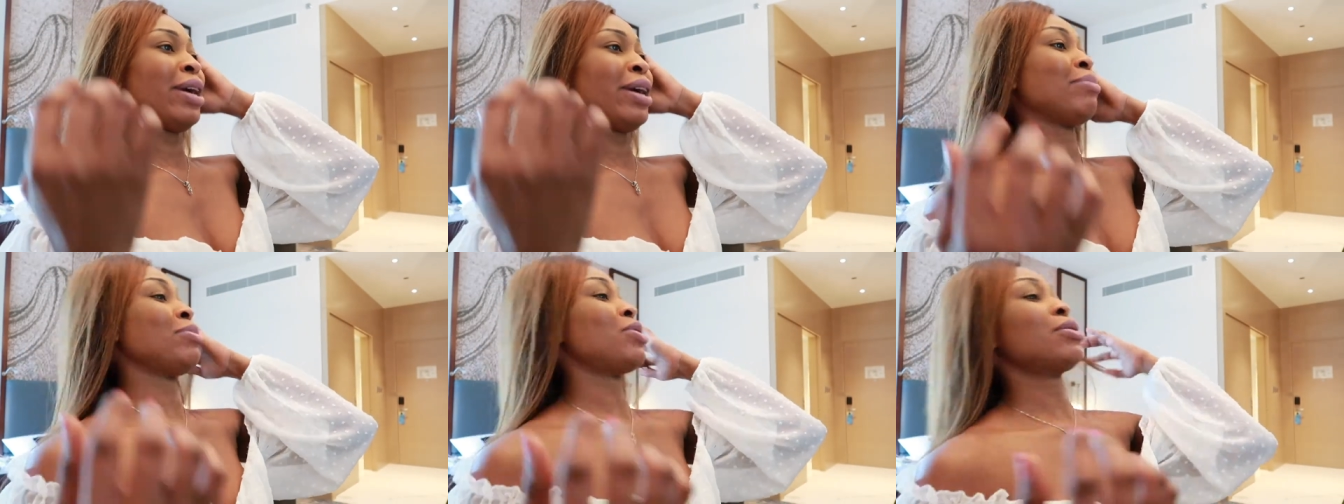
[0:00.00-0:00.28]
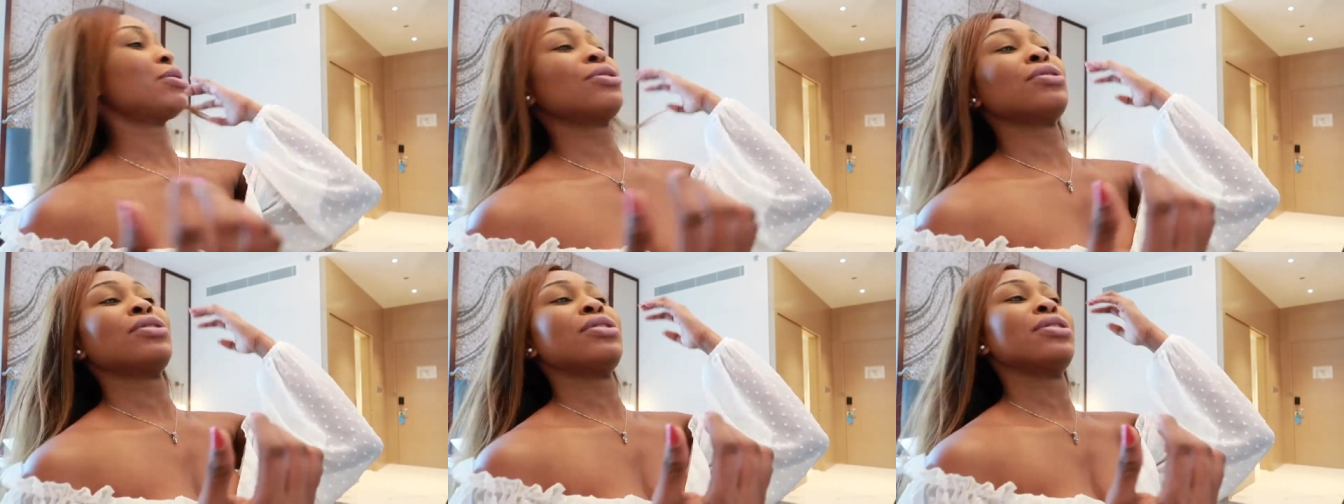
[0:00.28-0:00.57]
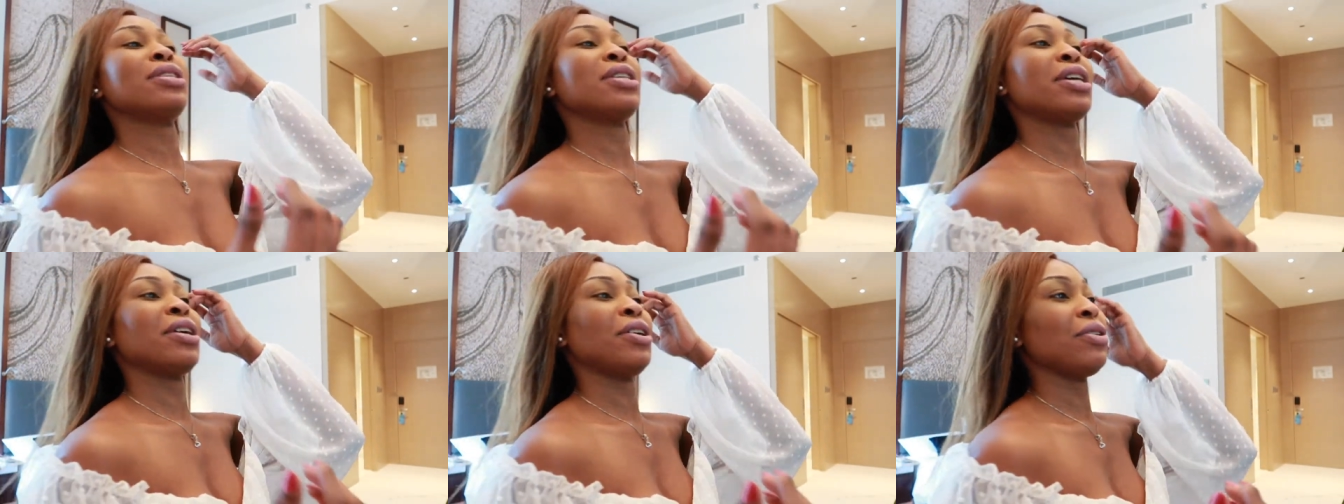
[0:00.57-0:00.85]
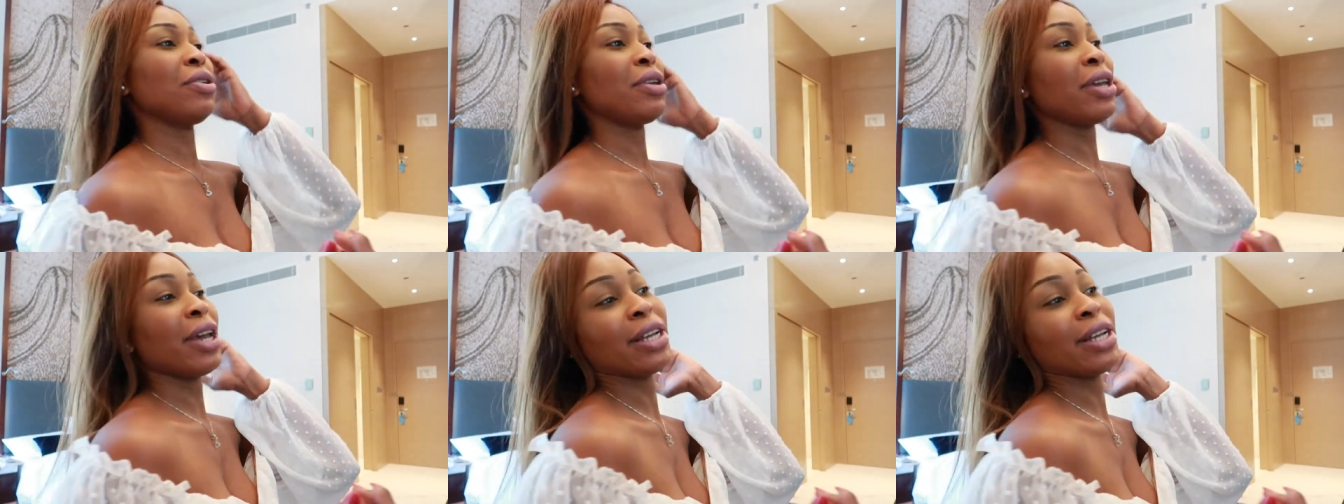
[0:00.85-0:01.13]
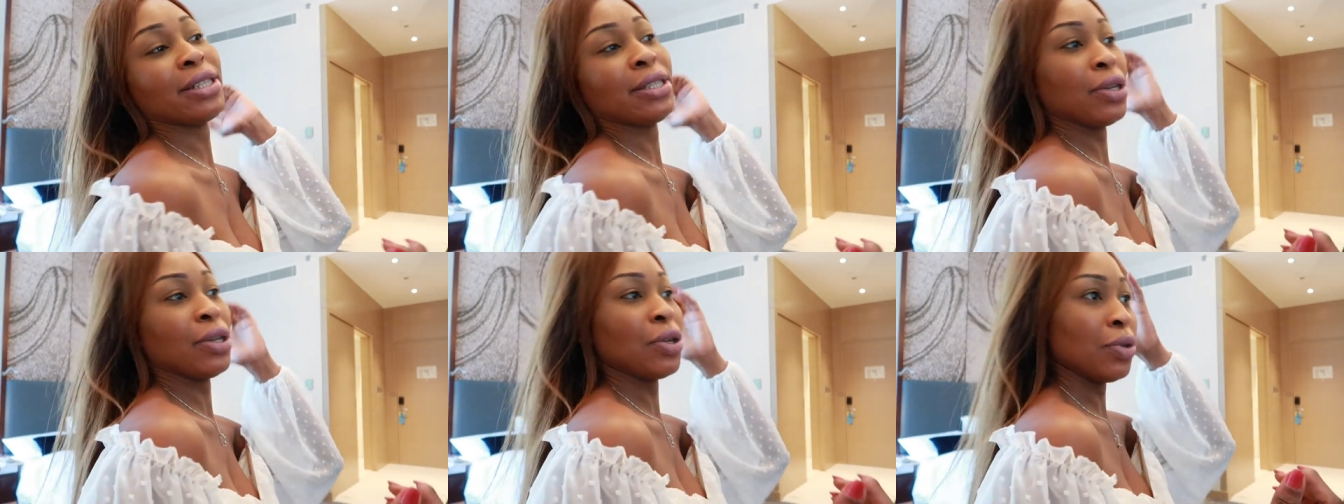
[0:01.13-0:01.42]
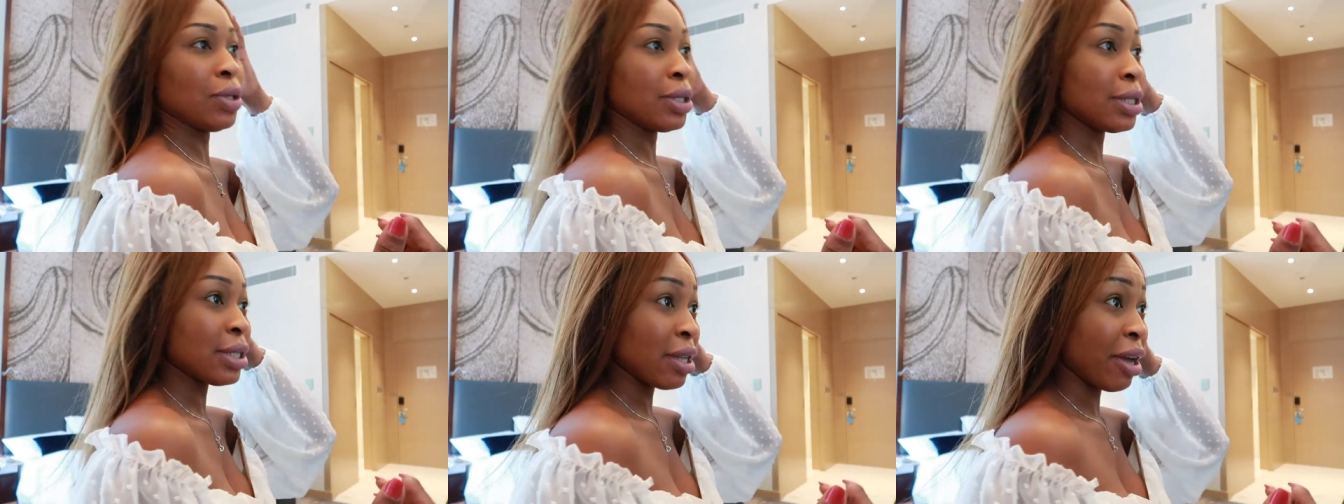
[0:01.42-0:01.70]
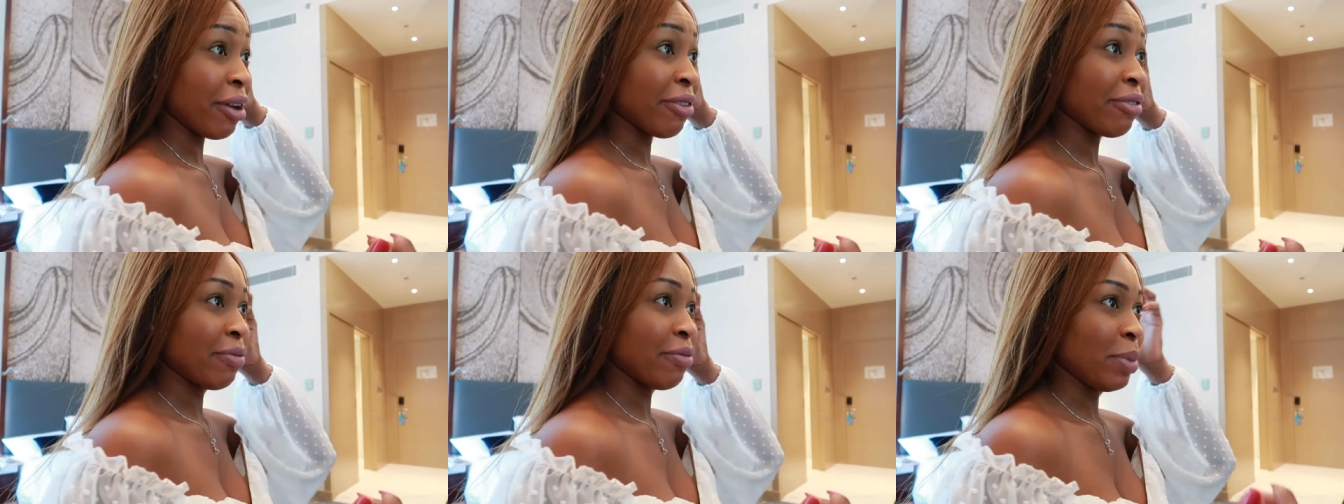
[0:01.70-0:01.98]
I'm just gonna tell you guys the good
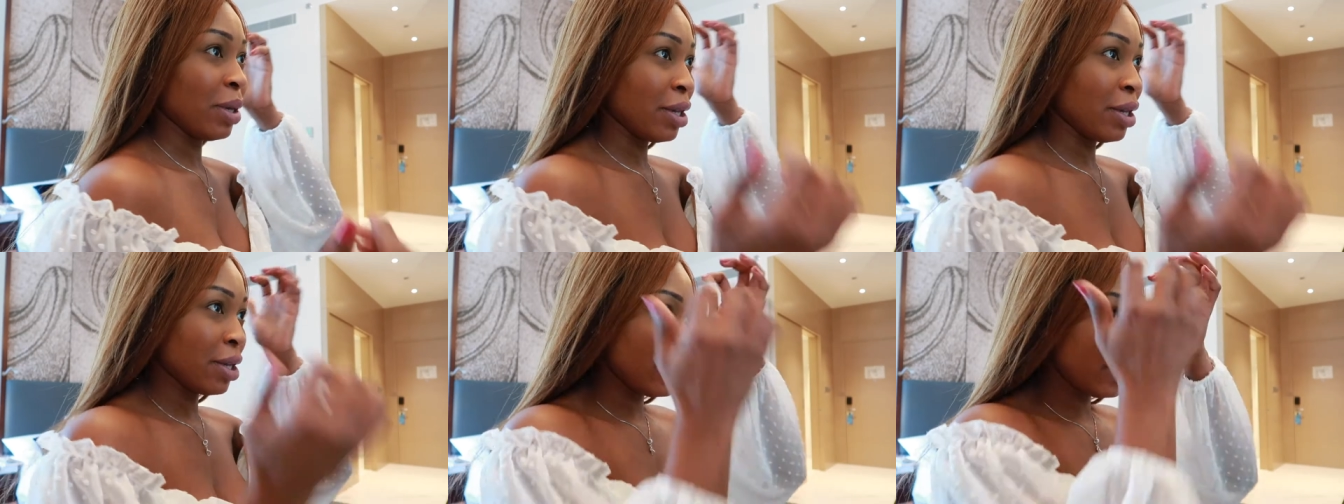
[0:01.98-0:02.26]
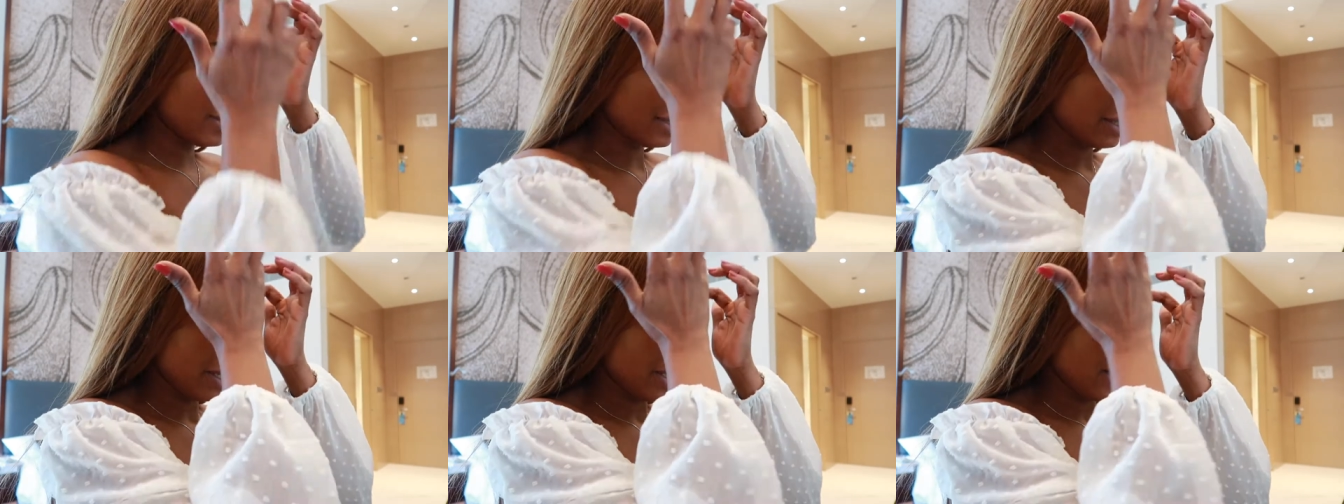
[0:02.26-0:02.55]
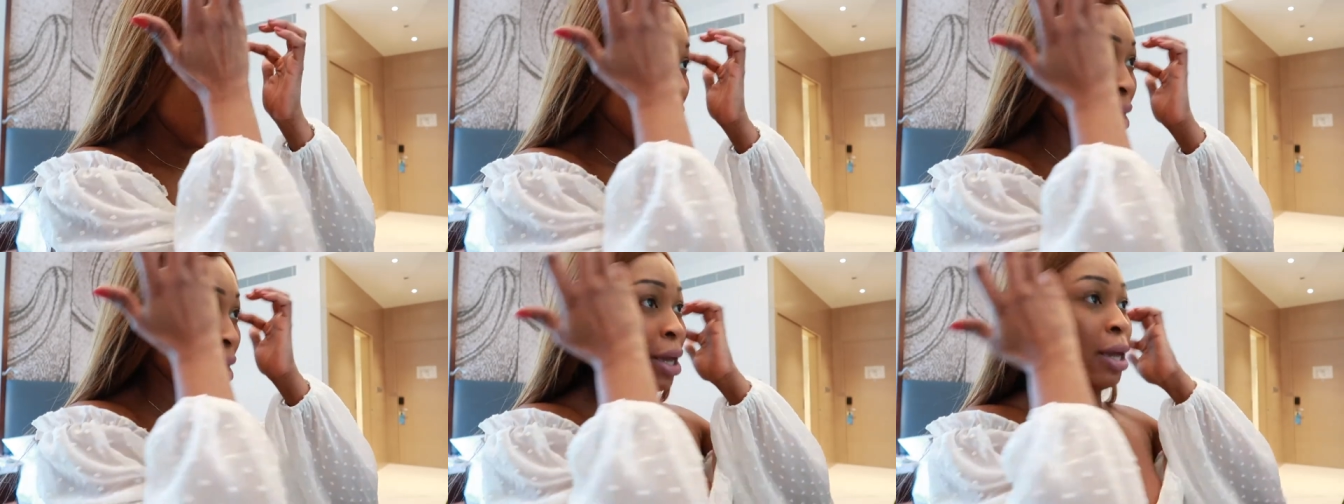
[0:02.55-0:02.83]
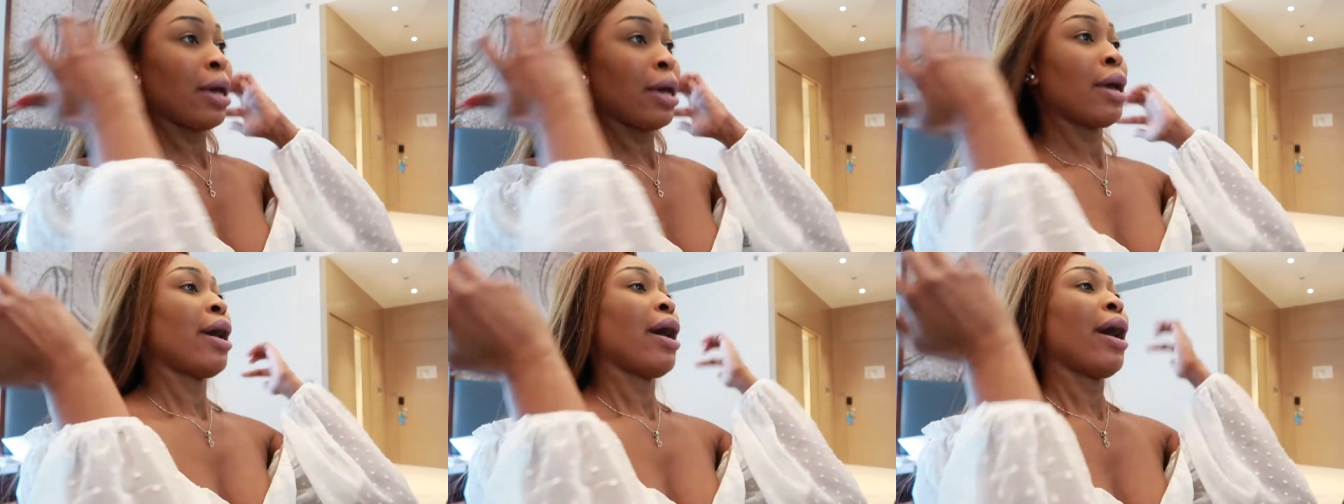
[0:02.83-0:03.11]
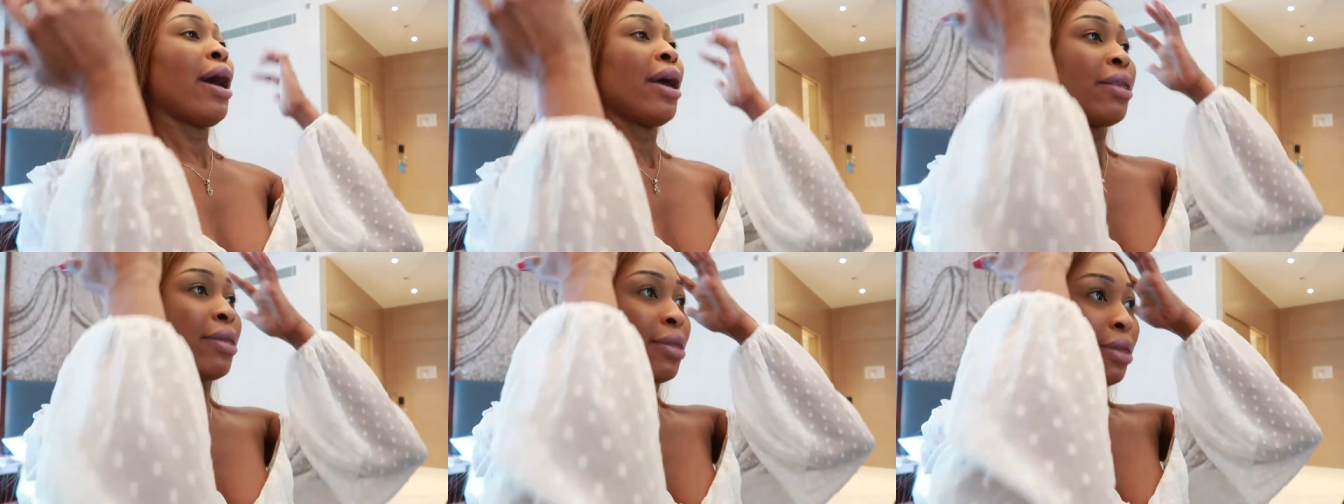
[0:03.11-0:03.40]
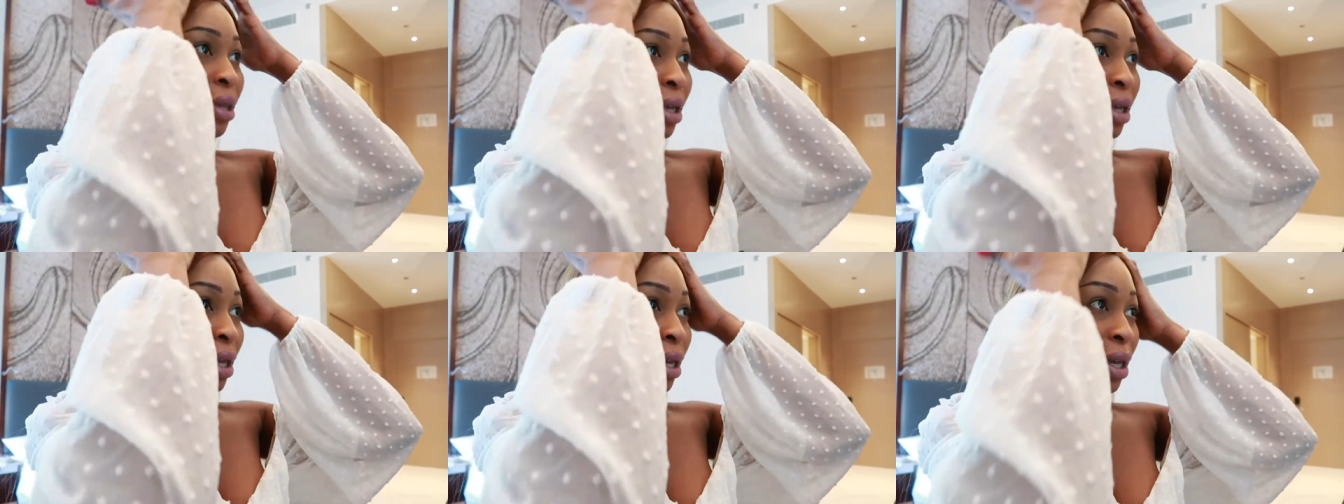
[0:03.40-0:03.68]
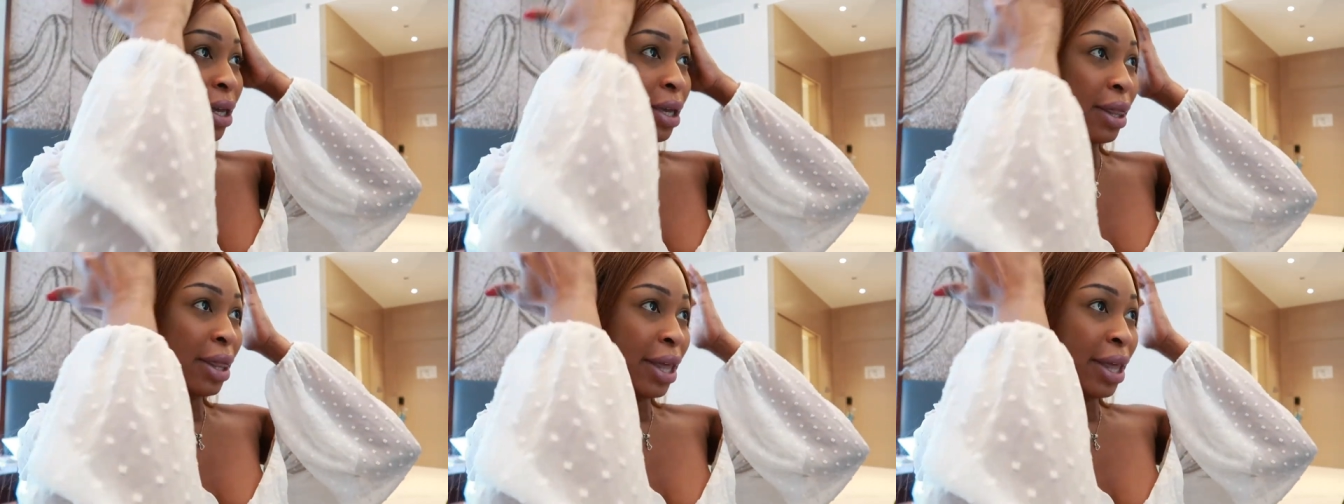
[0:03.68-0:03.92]
stuff because I think